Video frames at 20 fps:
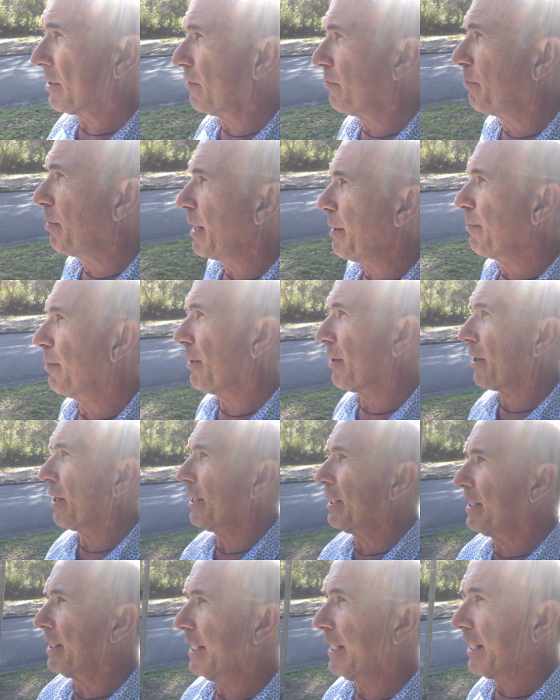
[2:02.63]
of people that I
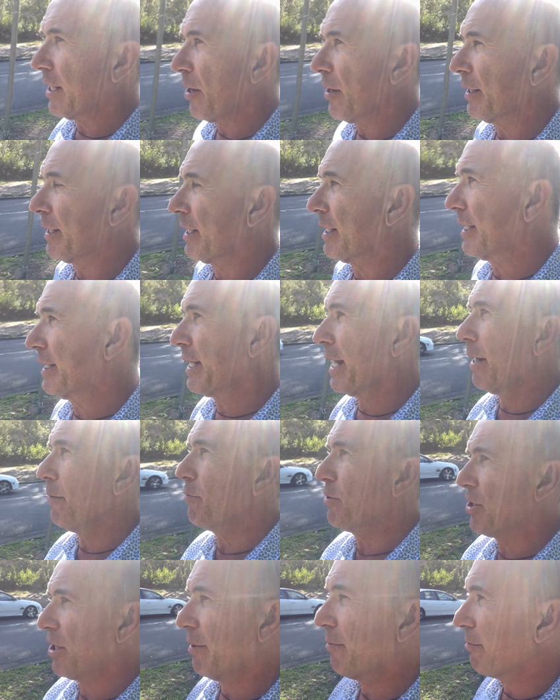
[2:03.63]
see going to the same
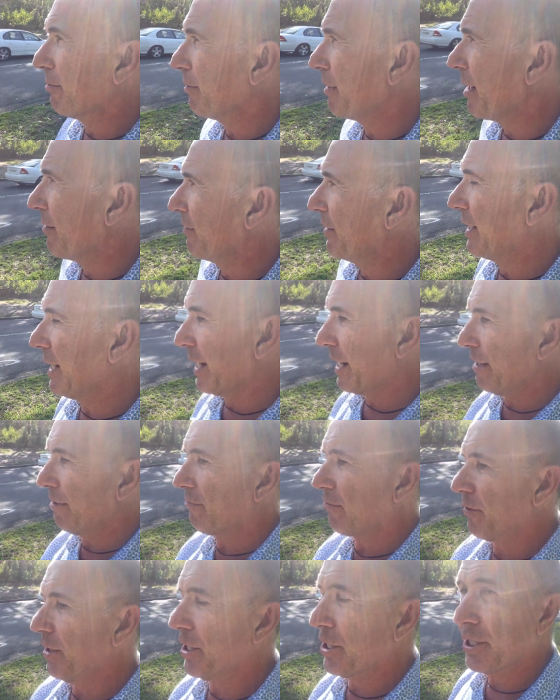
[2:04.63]
gym every day
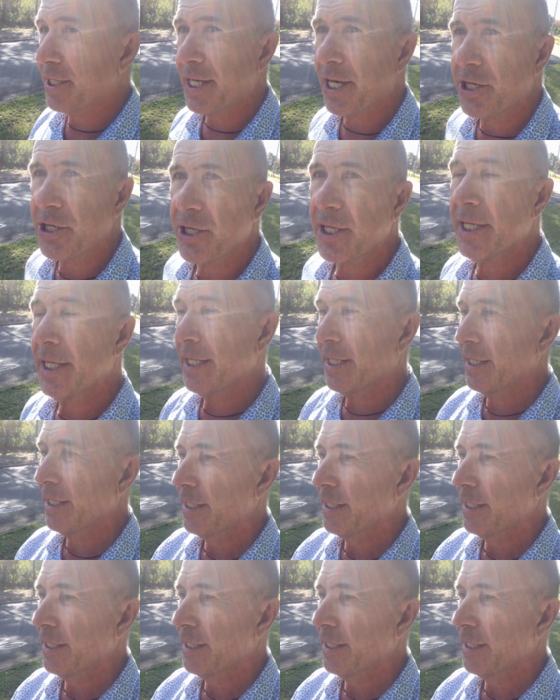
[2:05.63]
for each session,